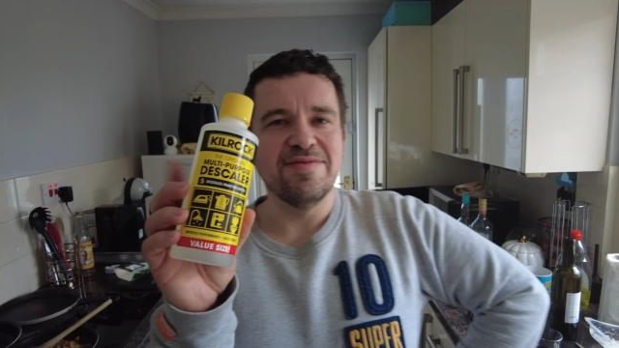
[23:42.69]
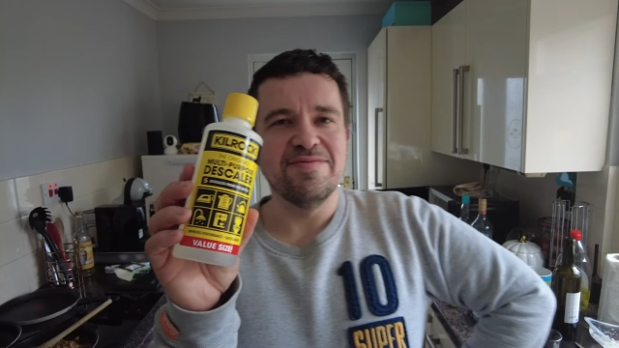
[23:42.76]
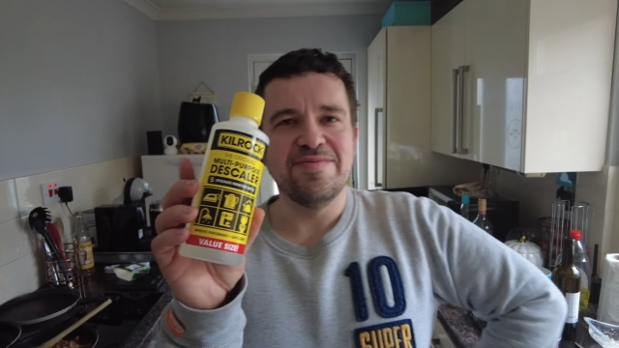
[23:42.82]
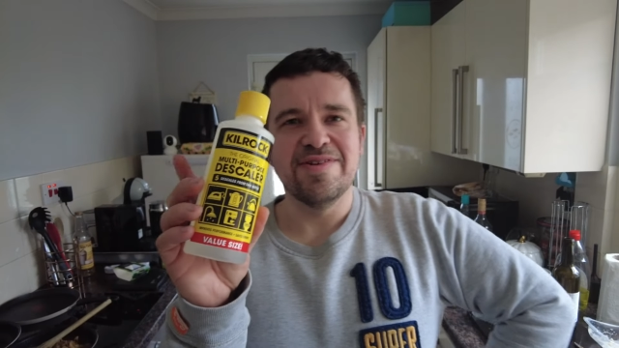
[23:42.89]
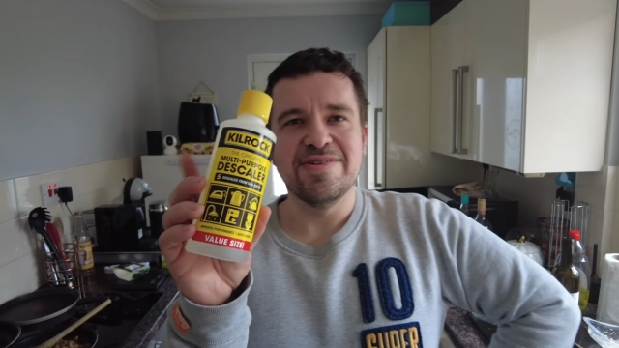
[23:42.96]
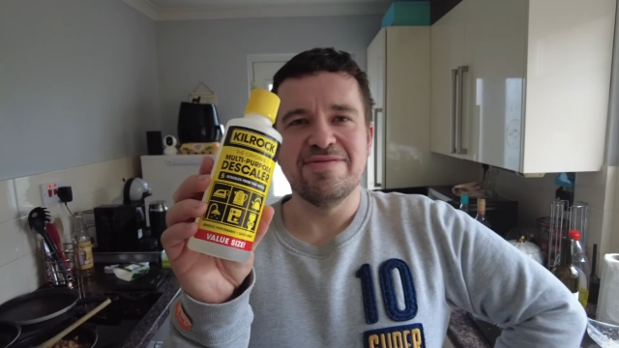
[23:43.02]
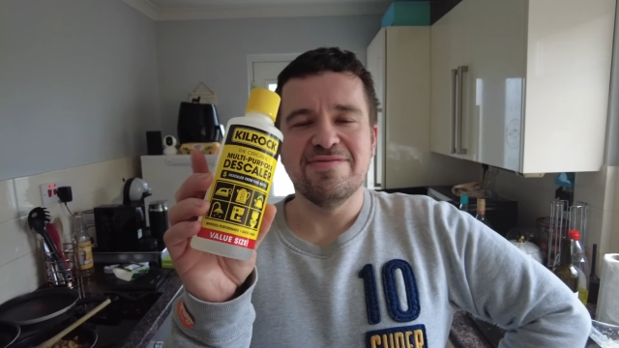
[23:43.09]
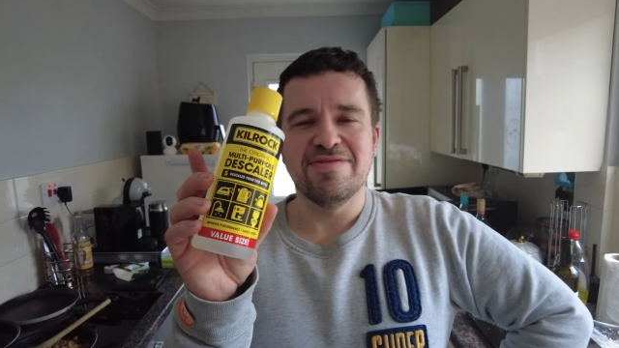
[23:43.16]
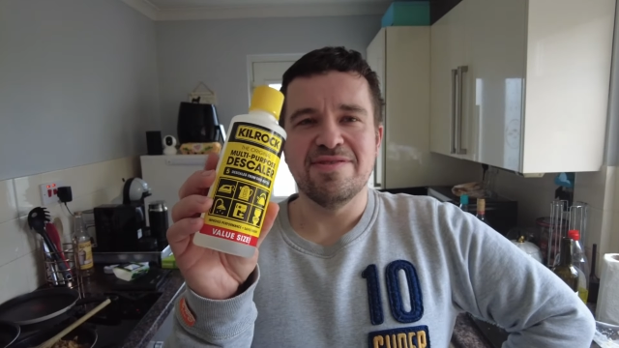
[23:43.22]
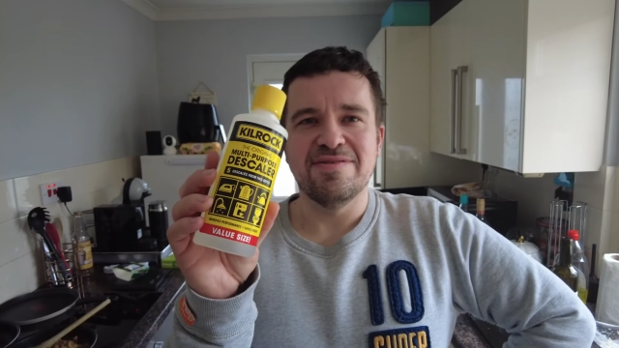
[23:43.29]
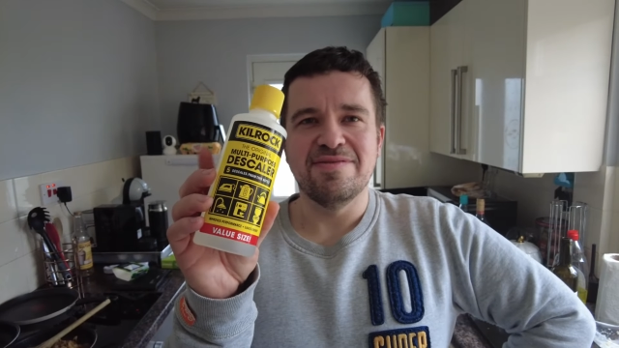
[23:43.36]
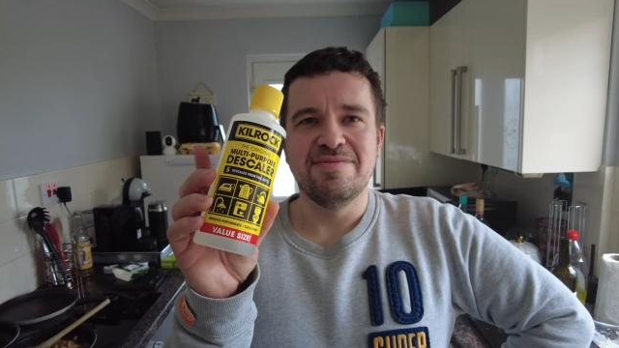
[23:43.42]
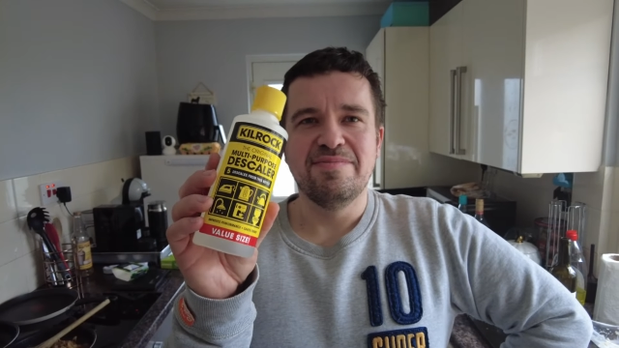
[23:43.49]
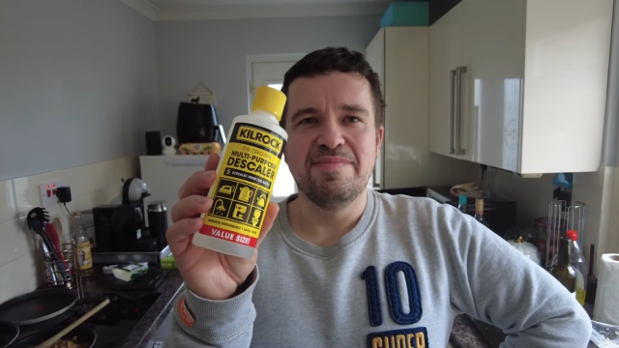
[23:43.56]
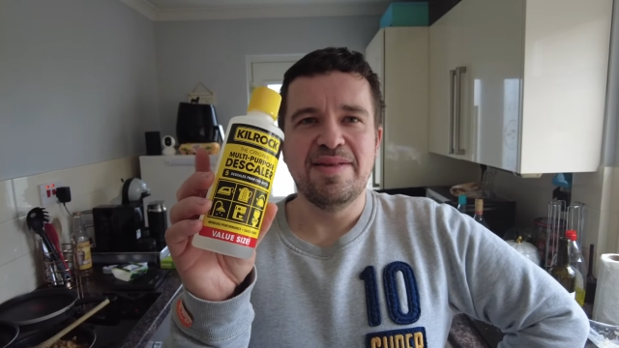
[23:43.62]
rid of
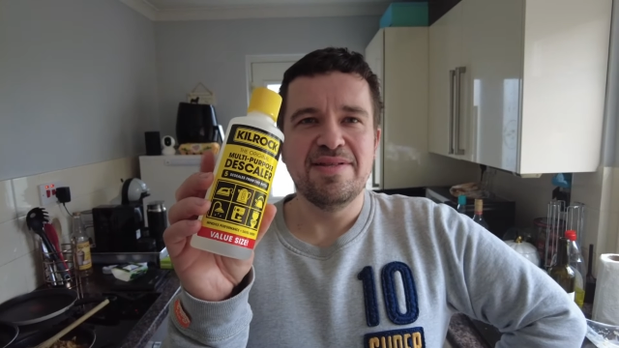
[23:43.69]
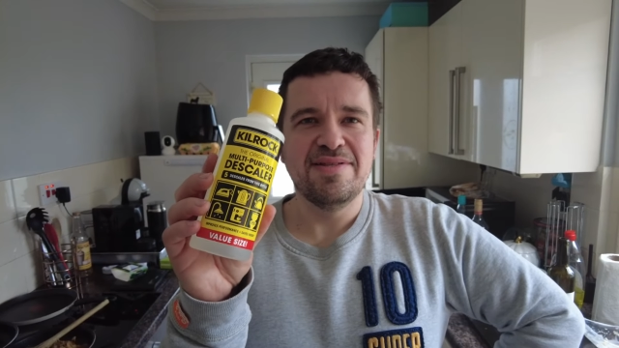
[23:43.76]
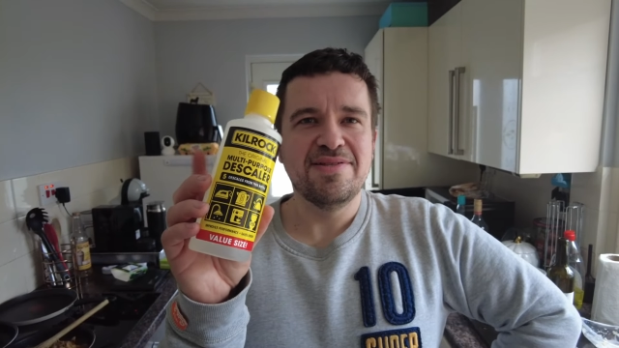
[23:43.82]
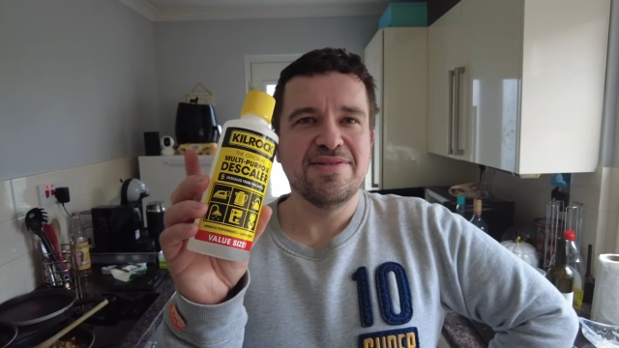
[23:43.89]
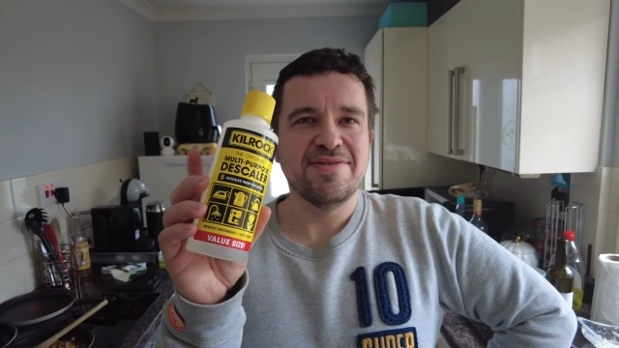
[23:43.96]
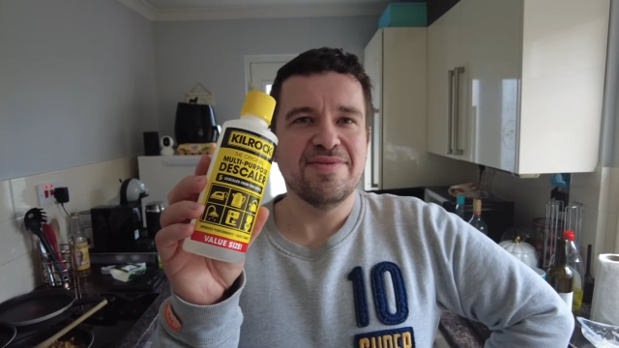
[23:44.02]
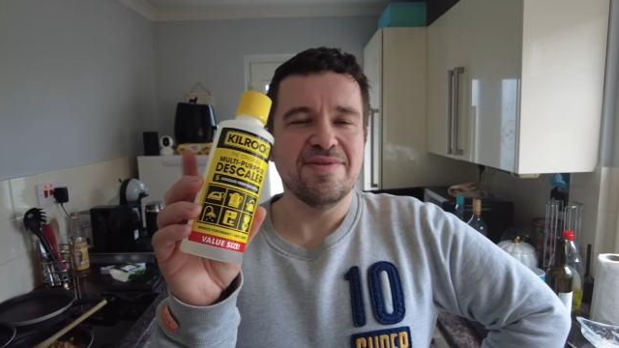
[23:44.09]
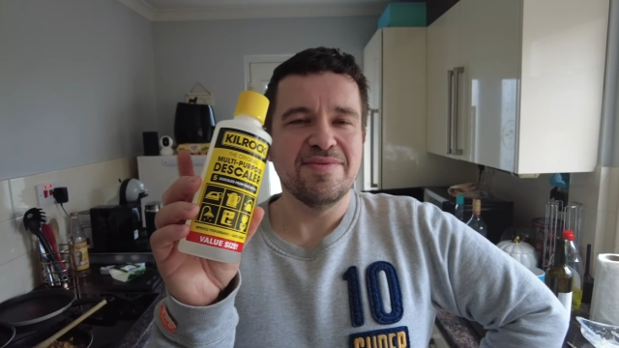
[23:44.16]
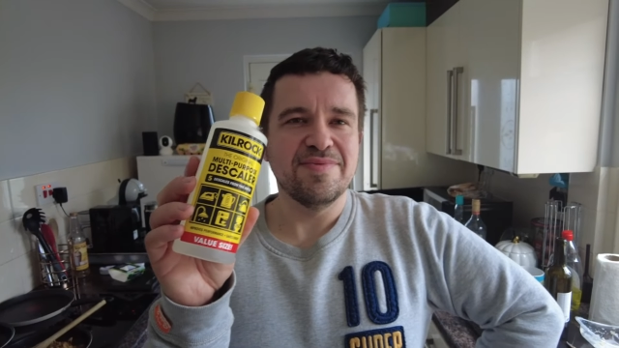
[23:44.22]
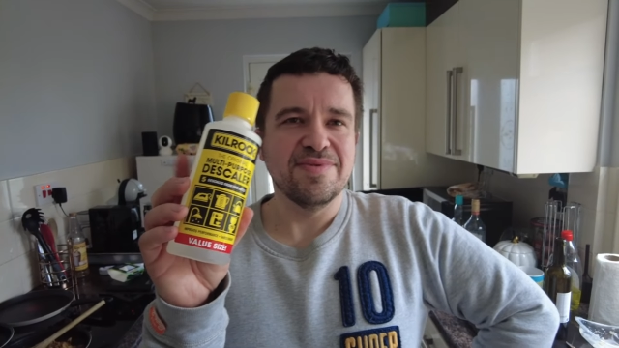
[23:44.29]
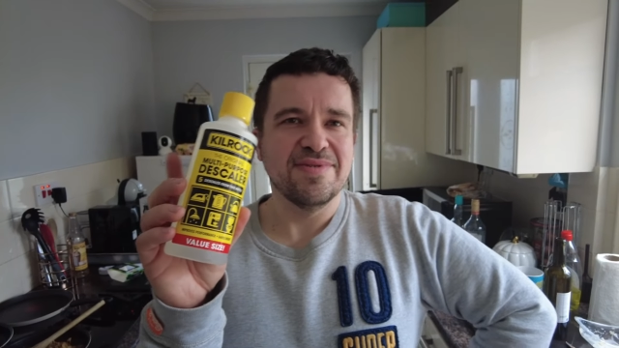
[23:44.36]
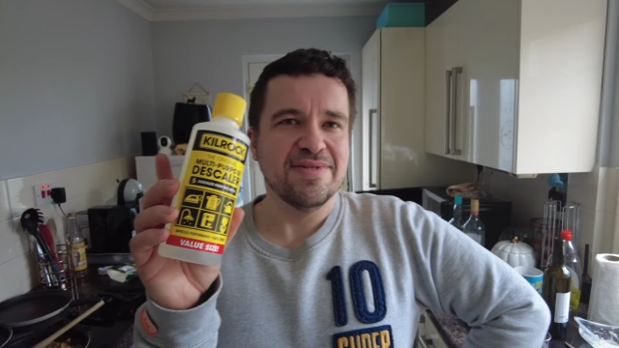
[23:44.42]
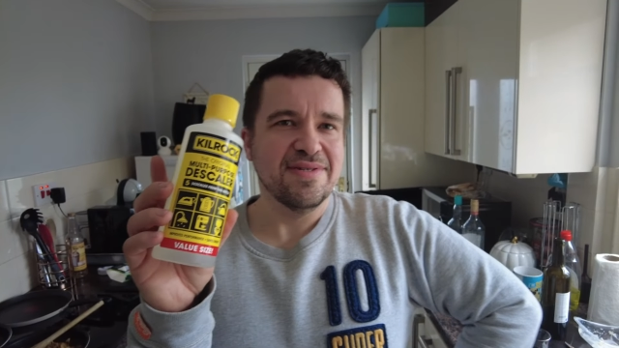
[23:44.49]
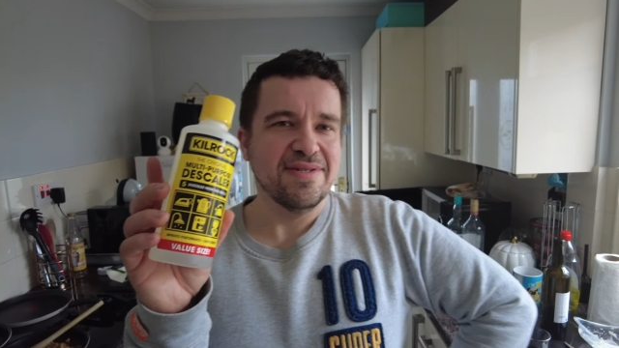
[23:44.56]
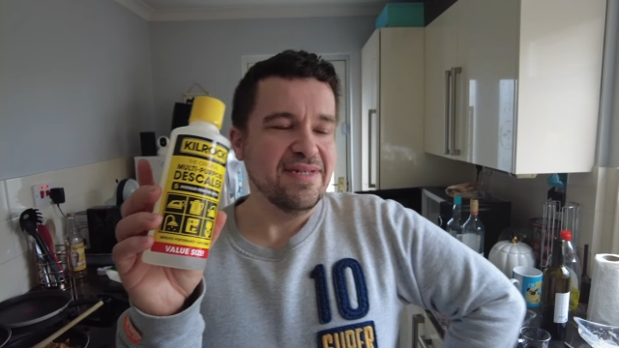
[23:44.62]
the mildew that
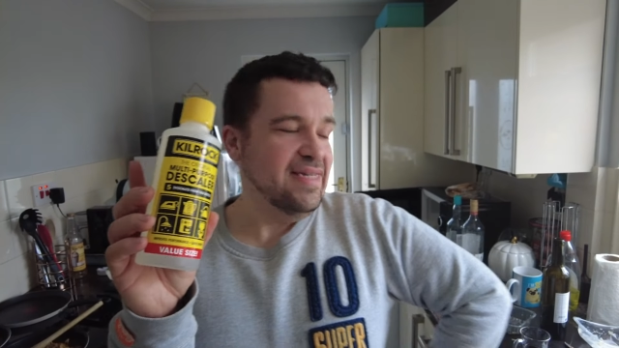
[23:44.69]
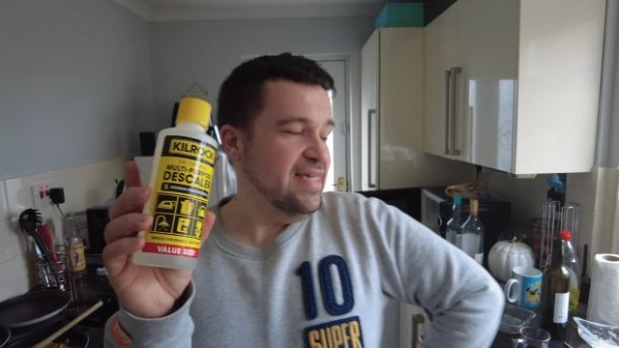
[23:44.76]
was